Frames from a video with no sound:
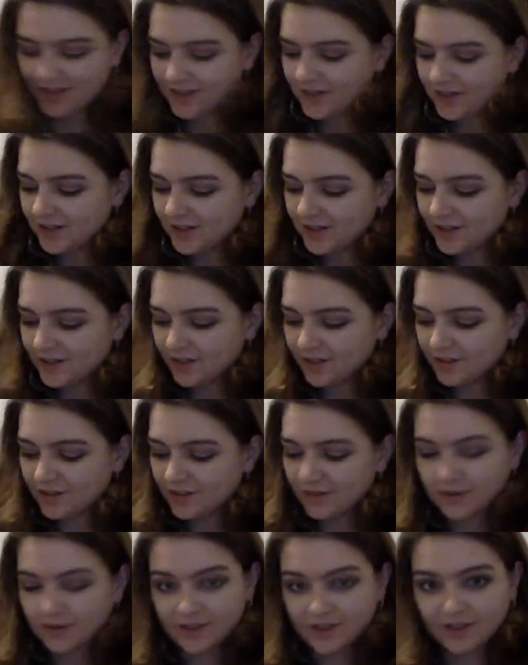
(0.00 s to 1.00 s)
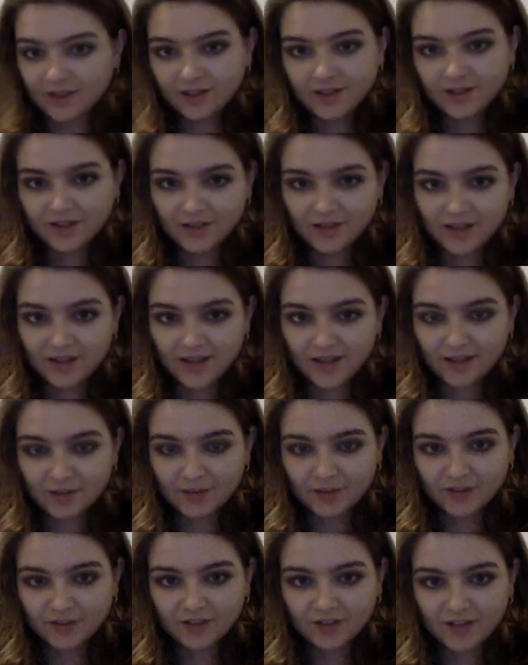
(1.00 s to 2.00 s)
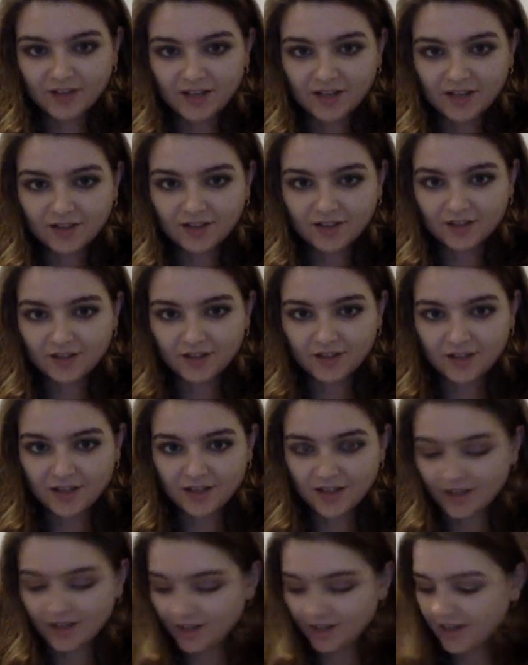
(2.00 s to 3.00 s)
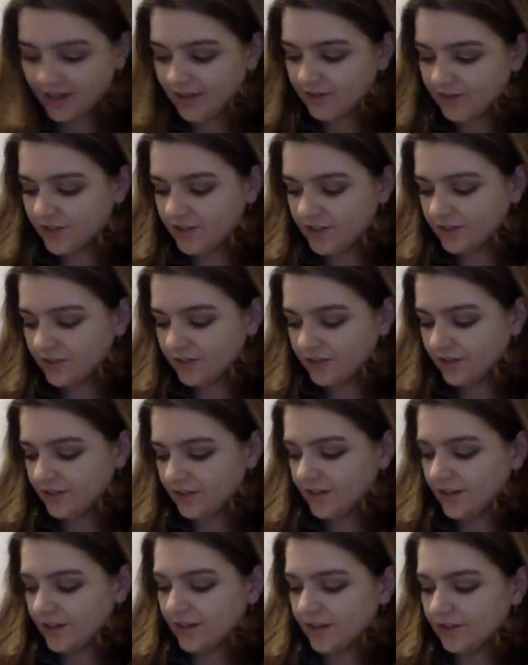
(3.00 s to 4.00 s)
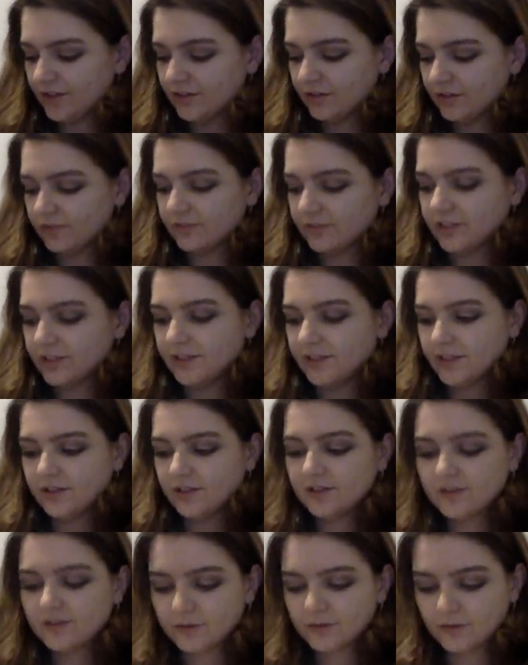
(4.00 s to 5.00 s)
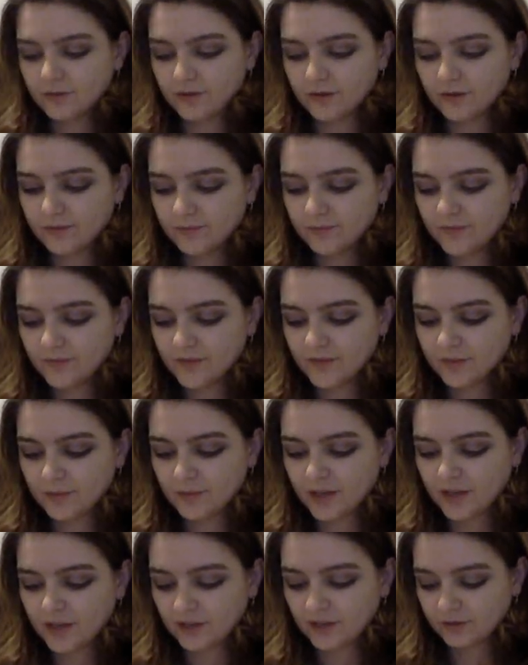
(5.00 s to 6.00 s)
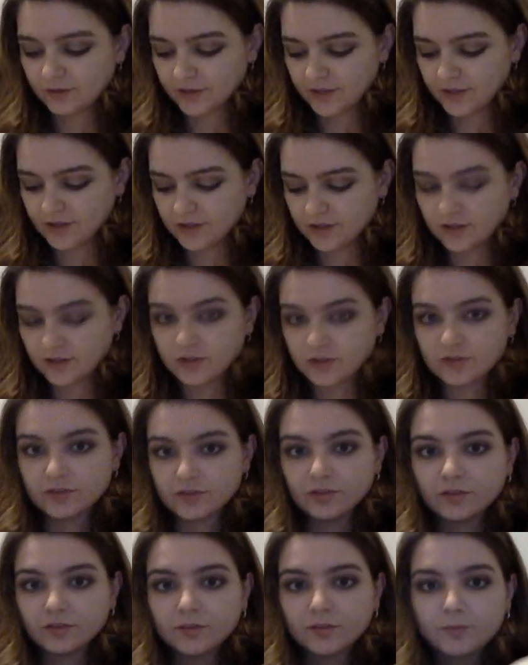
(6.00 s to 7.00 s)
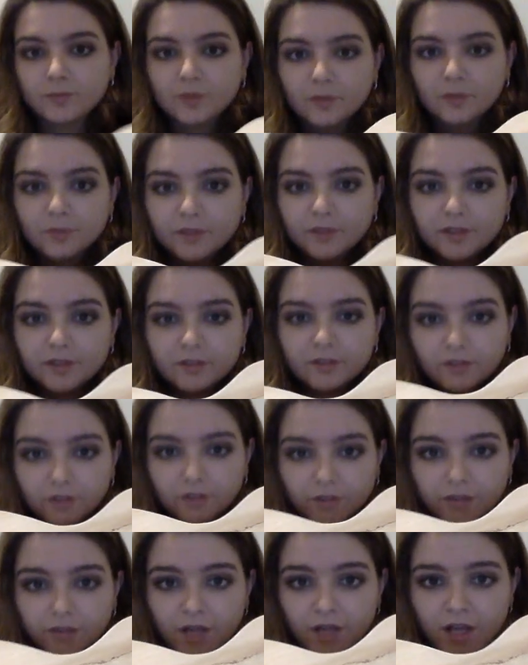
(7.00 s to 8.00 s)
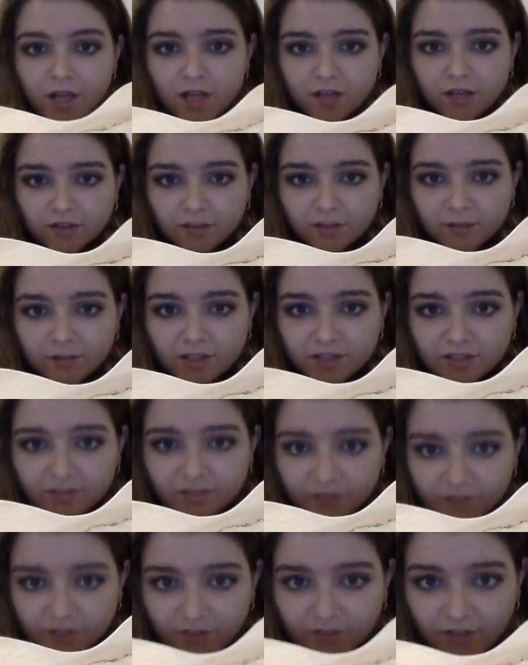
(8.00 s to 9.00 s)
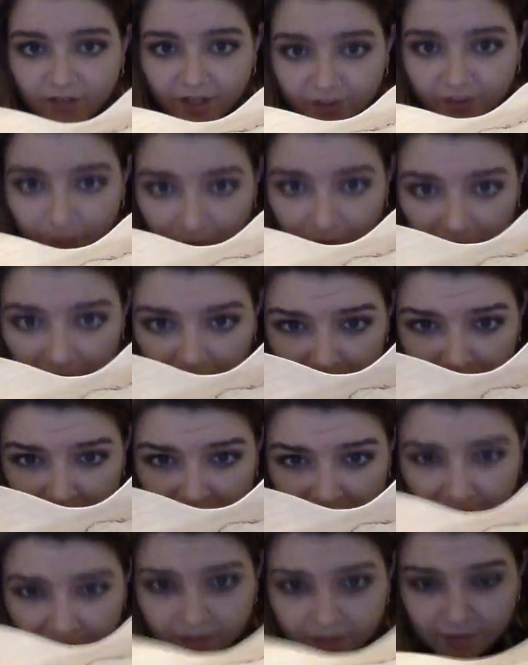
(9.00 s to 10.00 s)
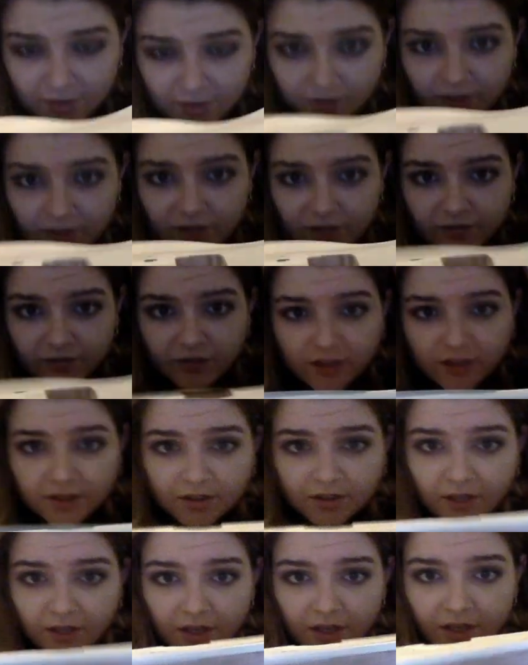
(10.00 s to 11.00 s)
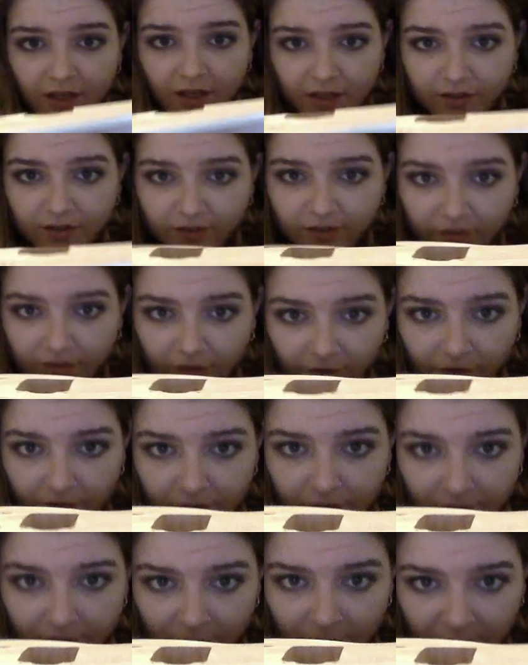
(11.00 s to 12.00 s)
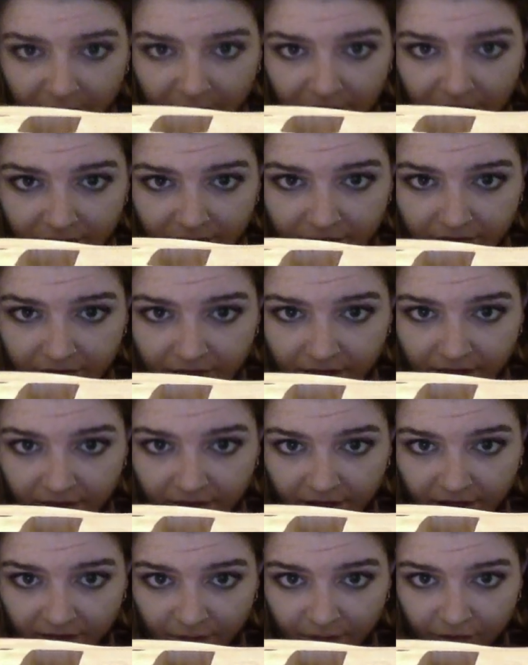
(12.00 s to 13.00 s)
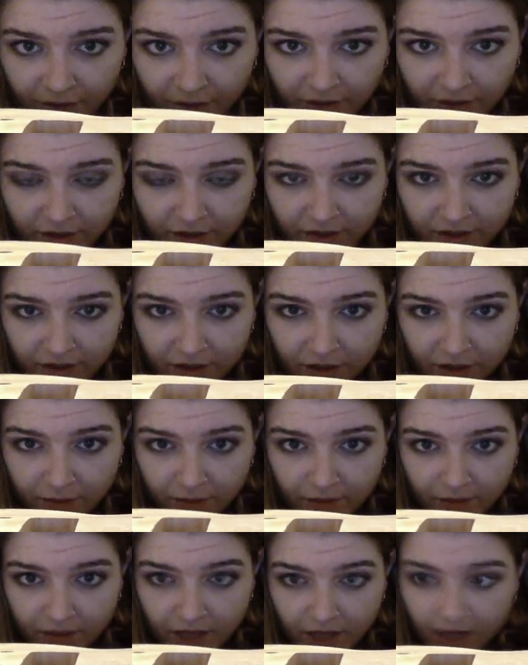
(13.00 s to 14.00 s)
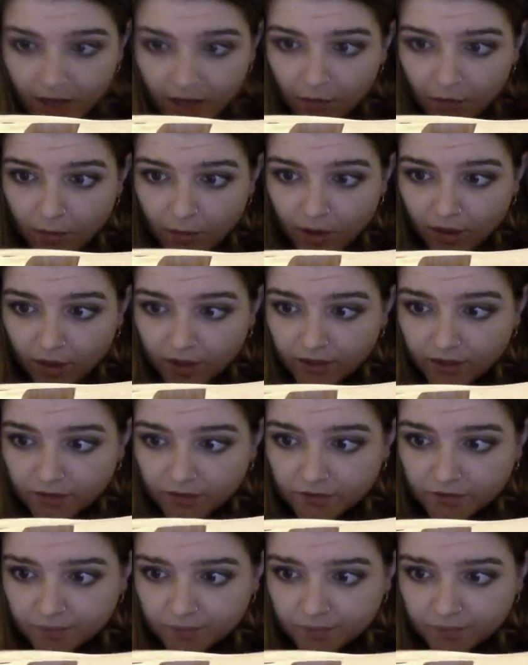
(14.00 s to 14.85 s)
not knowing that, once again, the cavities are not really, or the parts really are not drilled properly, so it's going to be a different size. What you may be able to see I've done is I've got two little pieces of veneer that I've put into the stops tail pockets,